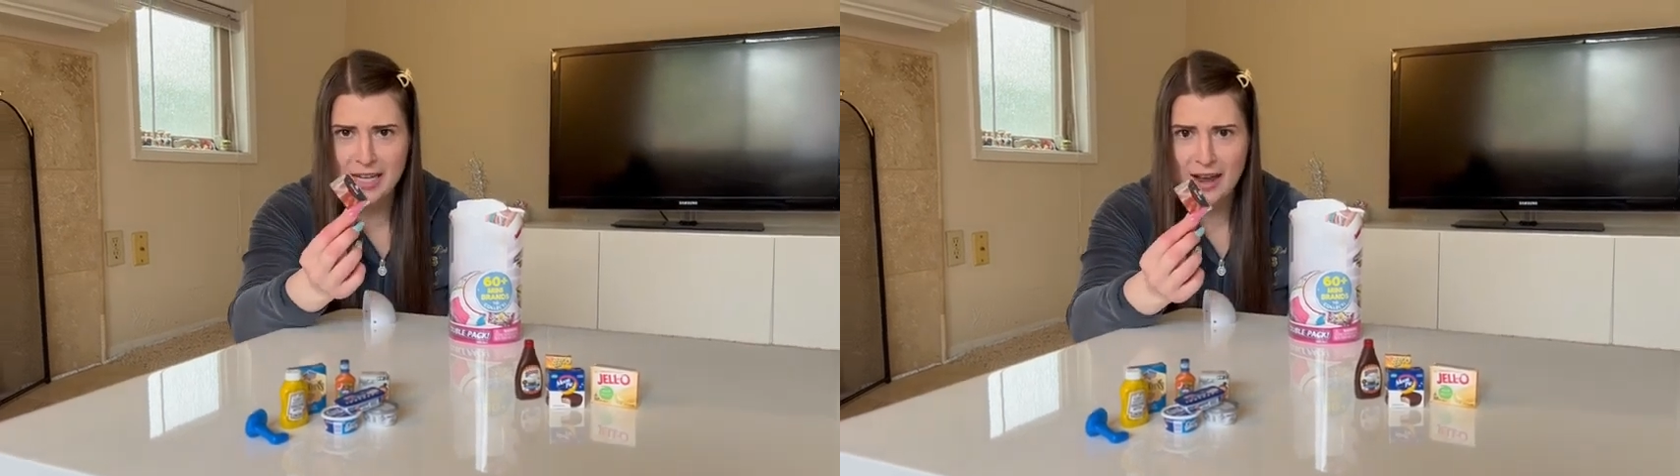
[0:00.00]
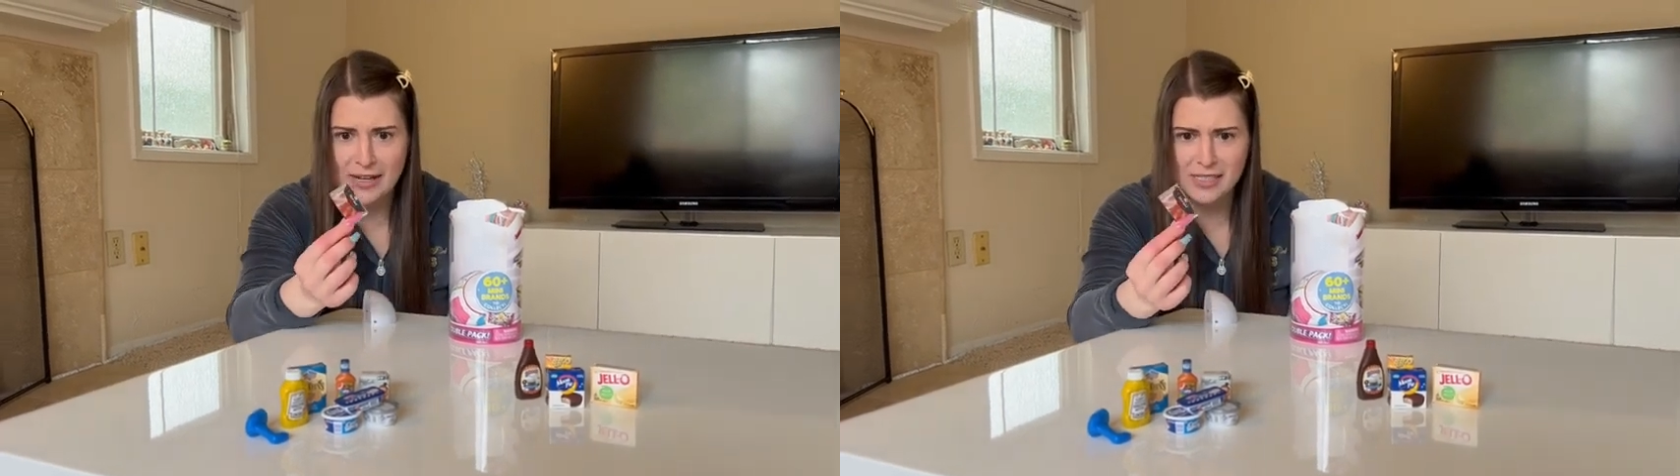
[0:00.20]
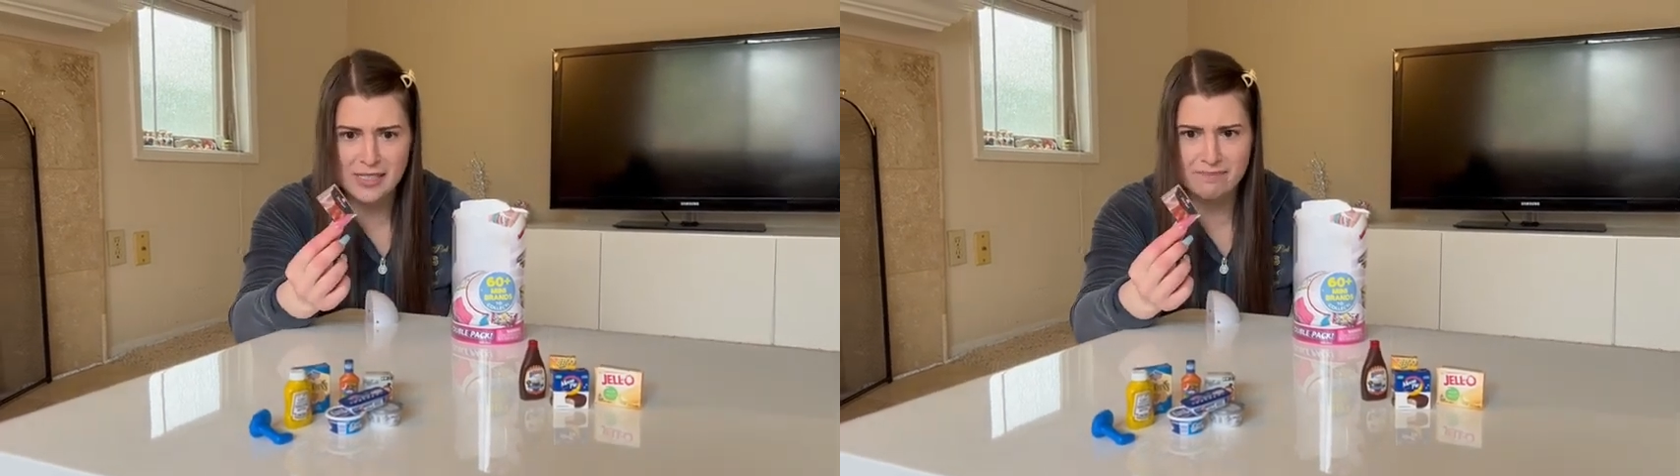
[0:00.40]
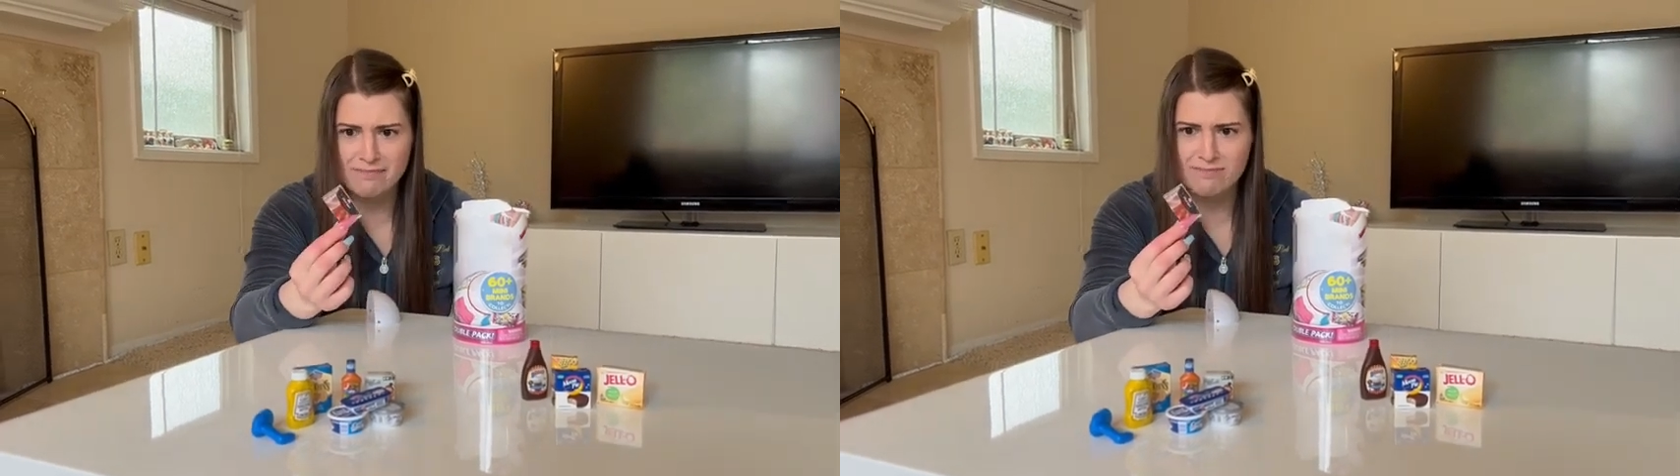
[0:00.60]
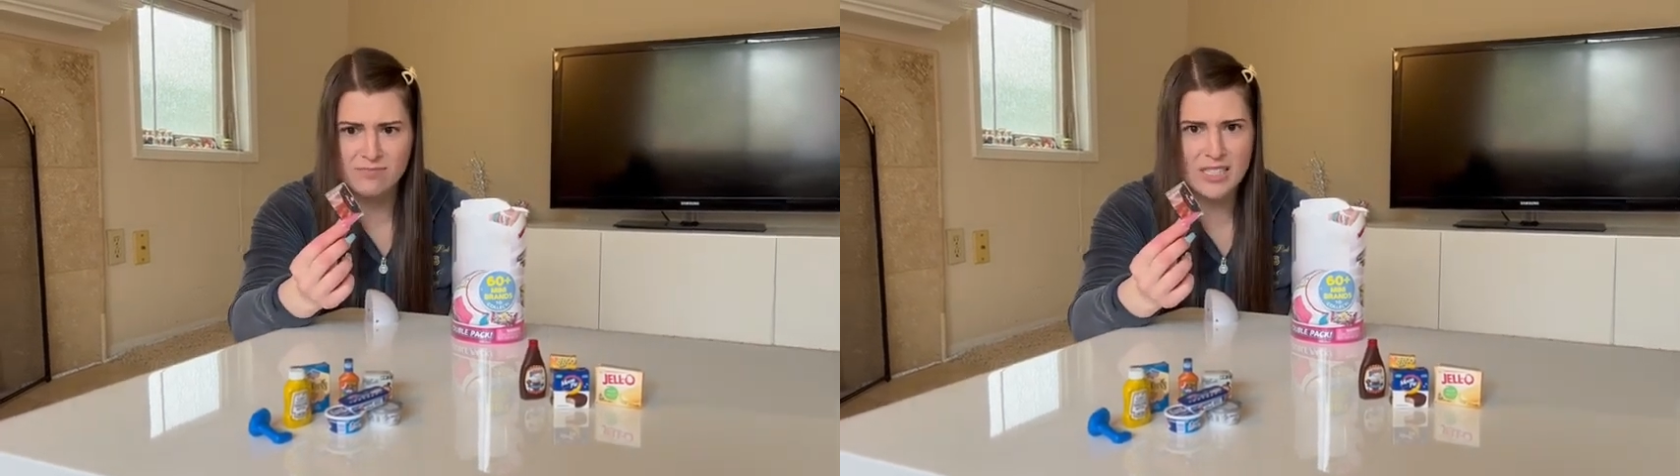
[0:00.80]
Guys,
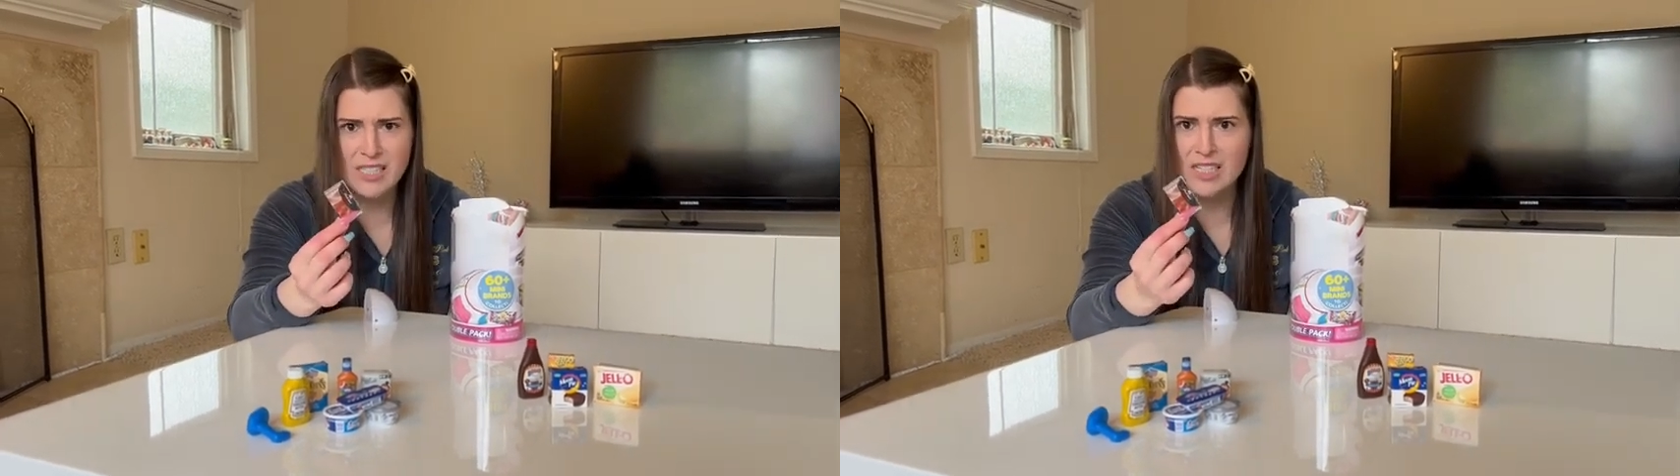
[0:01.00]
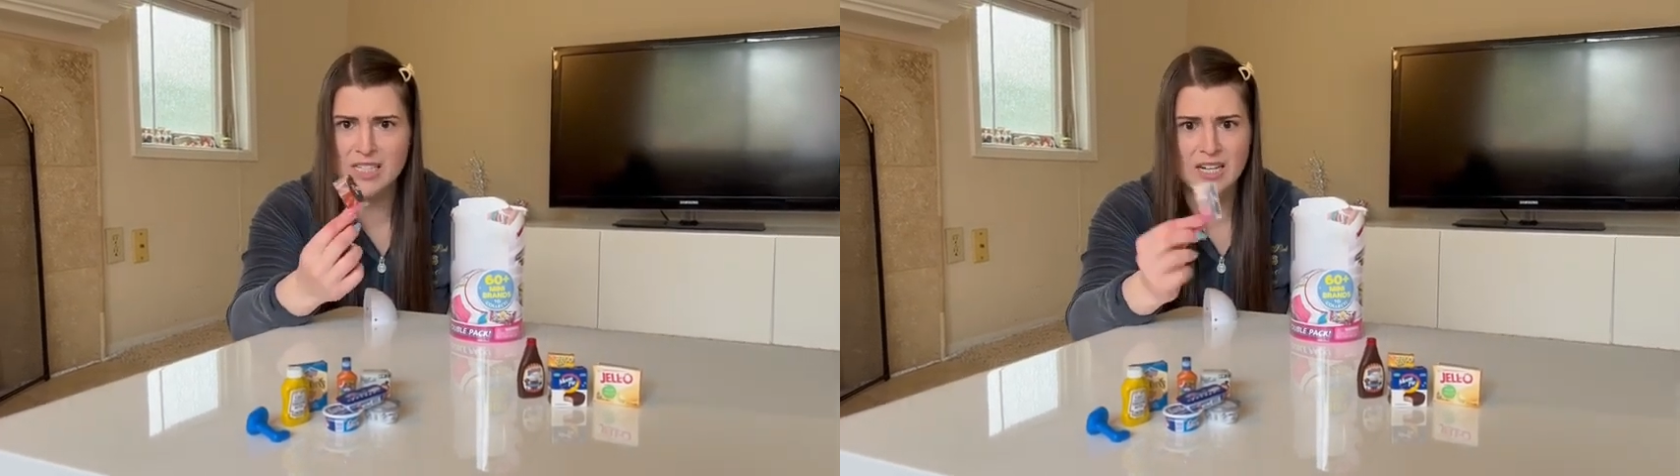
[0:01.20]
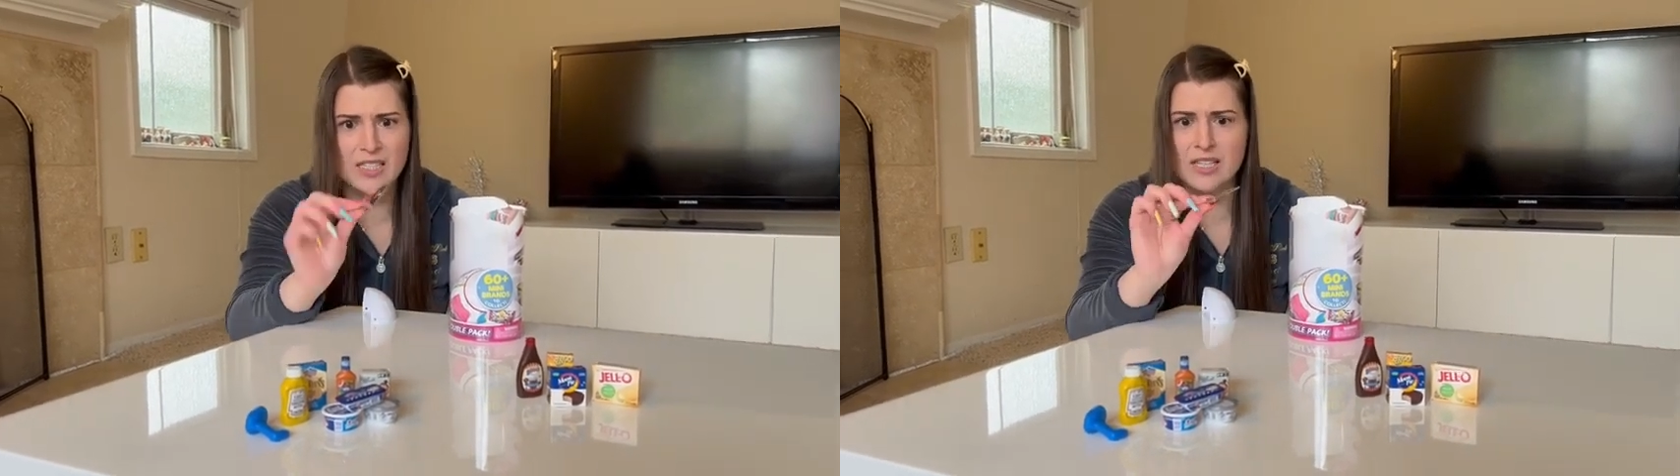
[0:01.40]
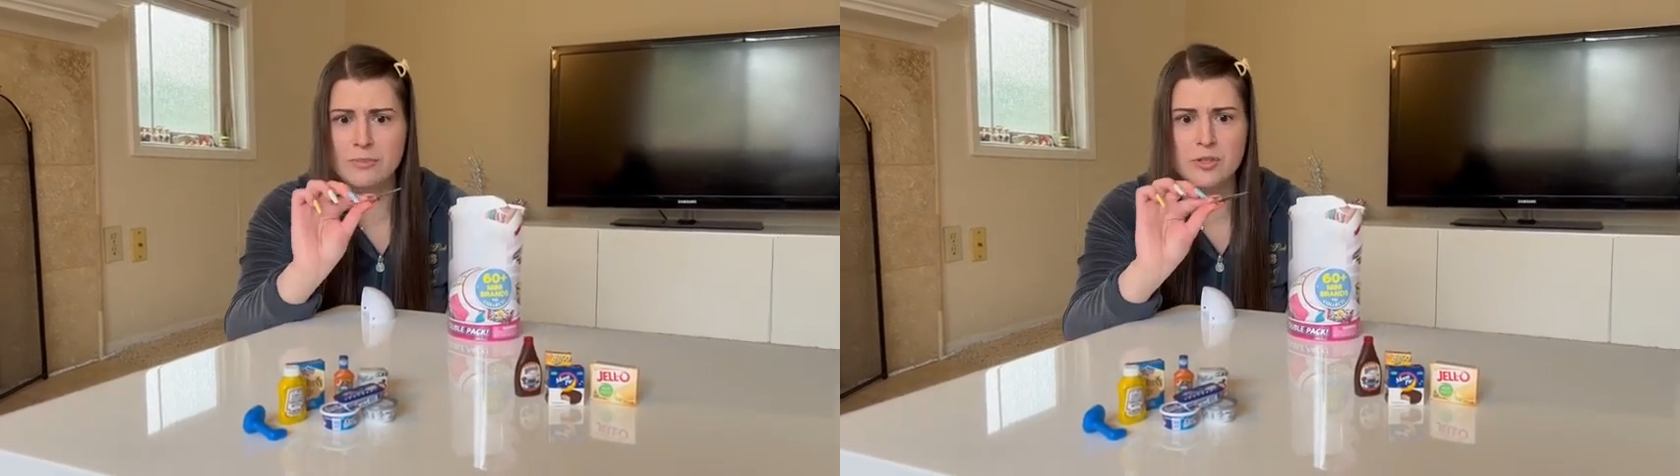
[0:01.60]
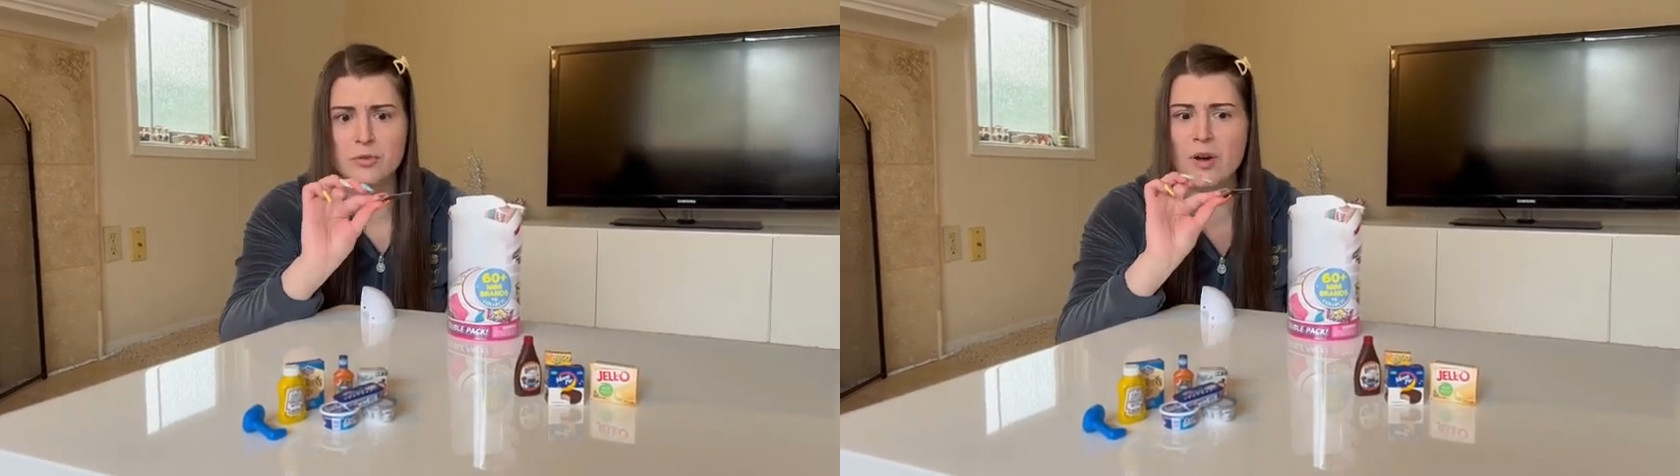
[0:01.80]
this is
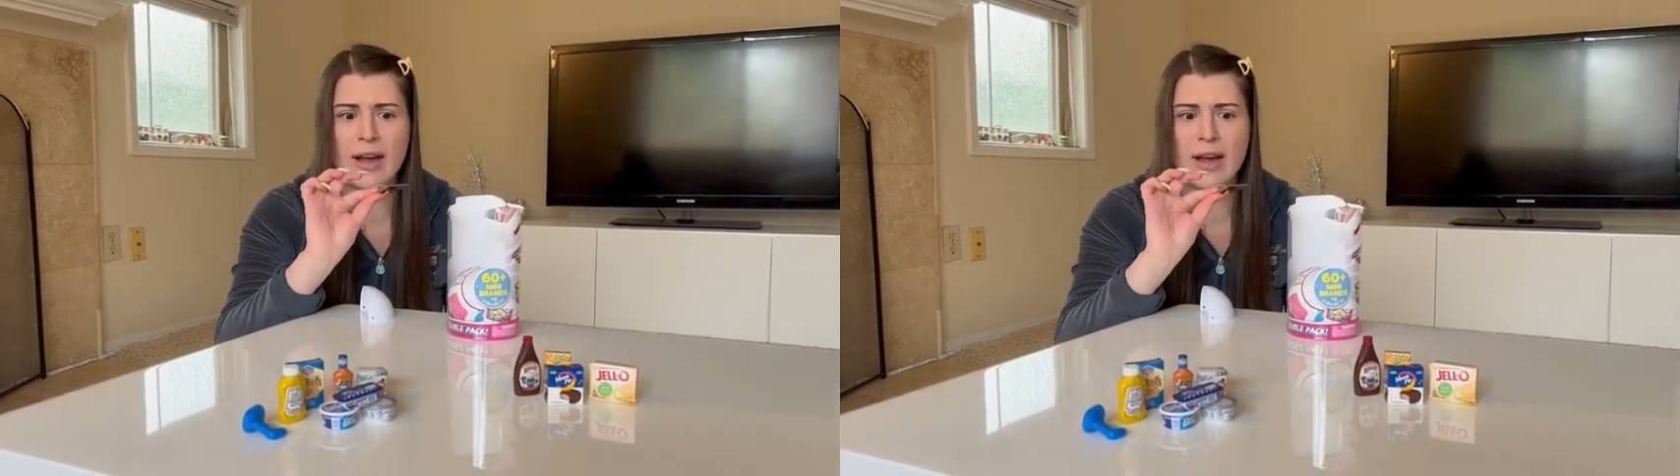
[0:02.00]
unacceptable.